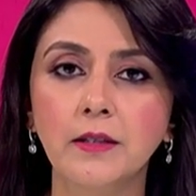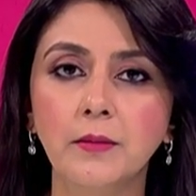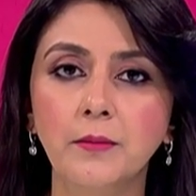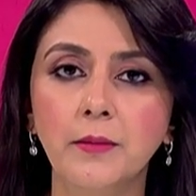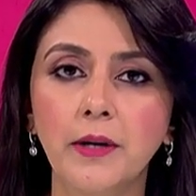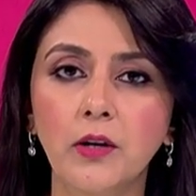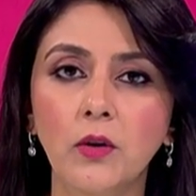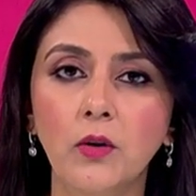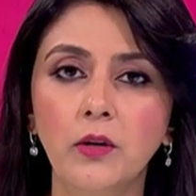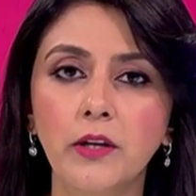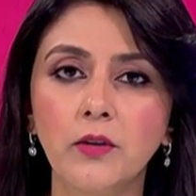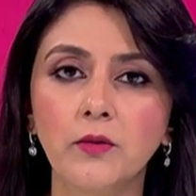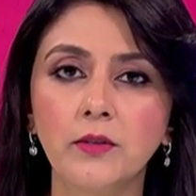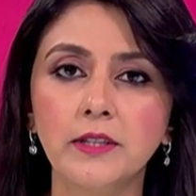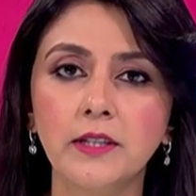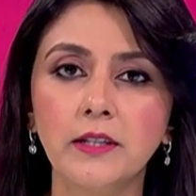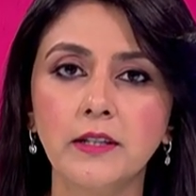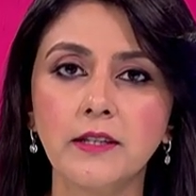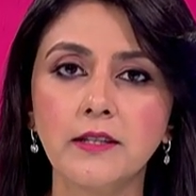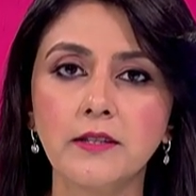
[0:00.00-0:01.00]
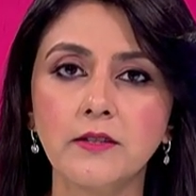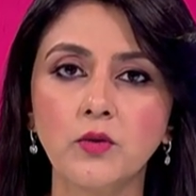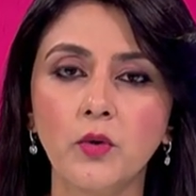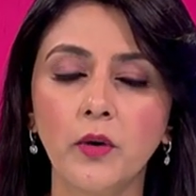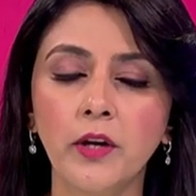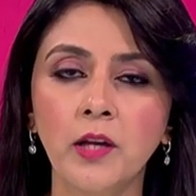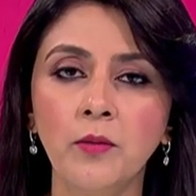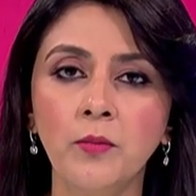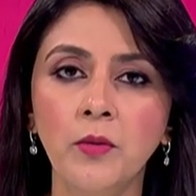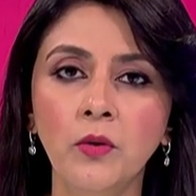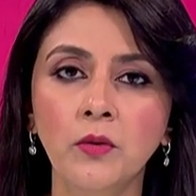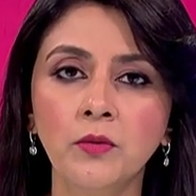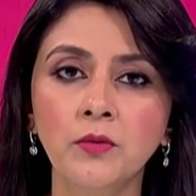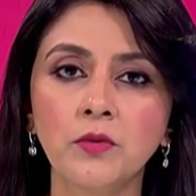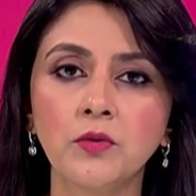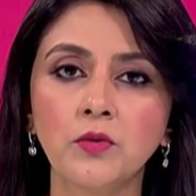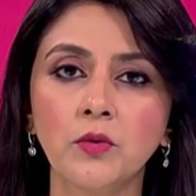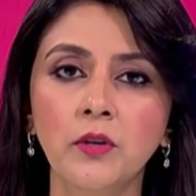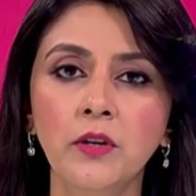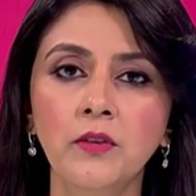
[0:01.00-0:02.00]
My colleague Hrithik is joining me on the
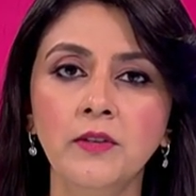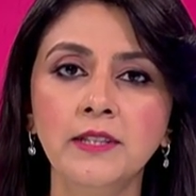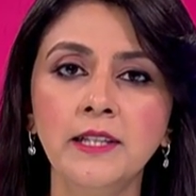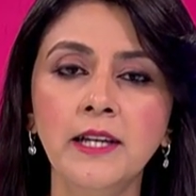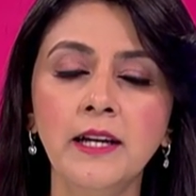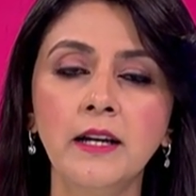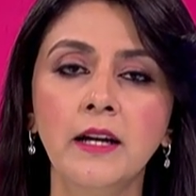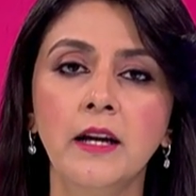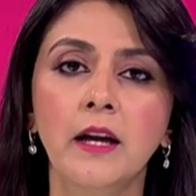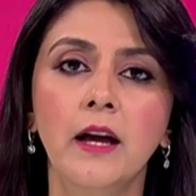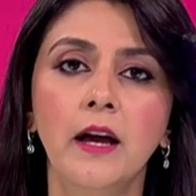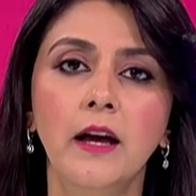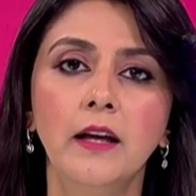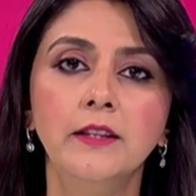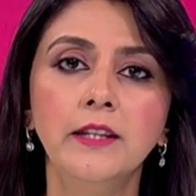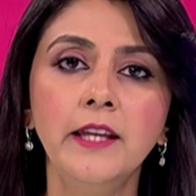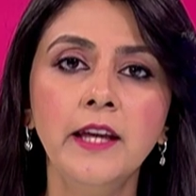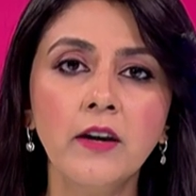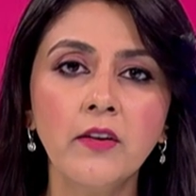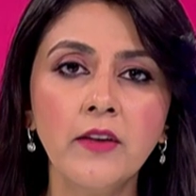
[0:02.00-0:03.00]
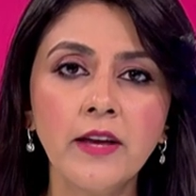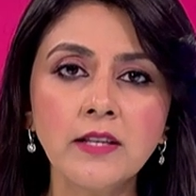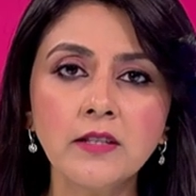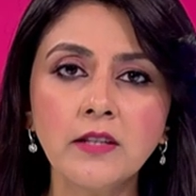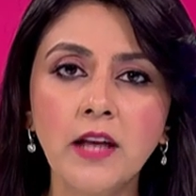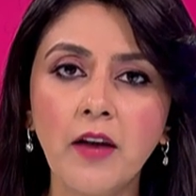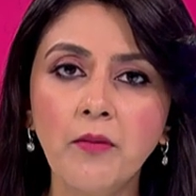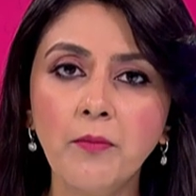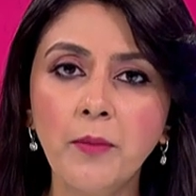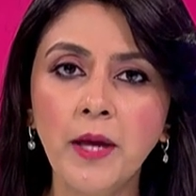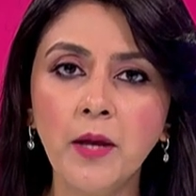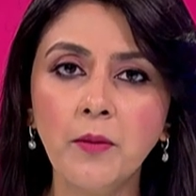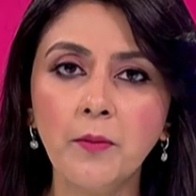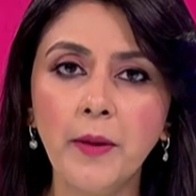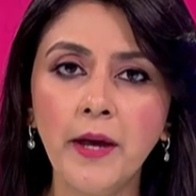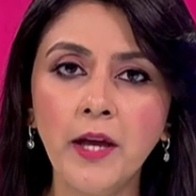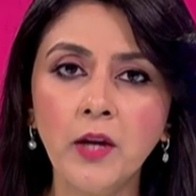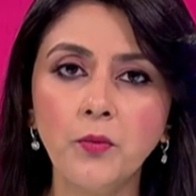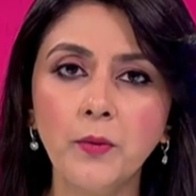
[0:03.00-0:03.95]
story. Hrithik, the arrests have been made.